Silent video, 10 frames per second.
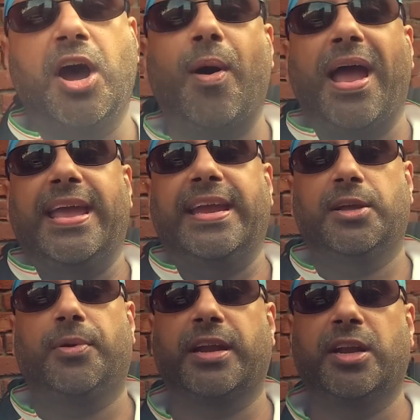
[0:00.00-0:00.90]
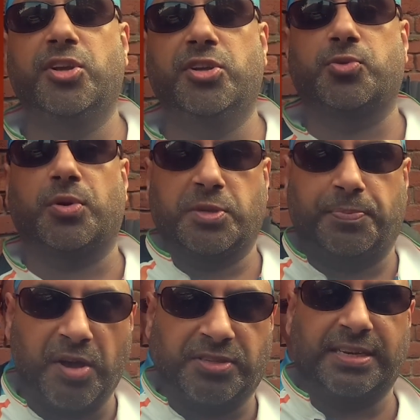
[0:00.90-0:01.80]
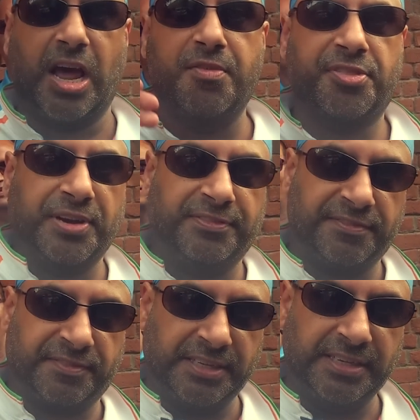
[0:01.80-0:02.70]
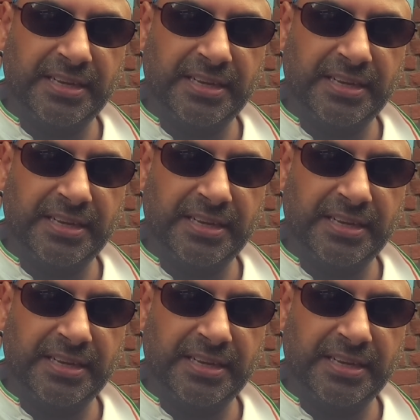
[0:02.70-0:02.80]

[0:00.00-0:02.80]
no way India were going to lose once they posted over 350.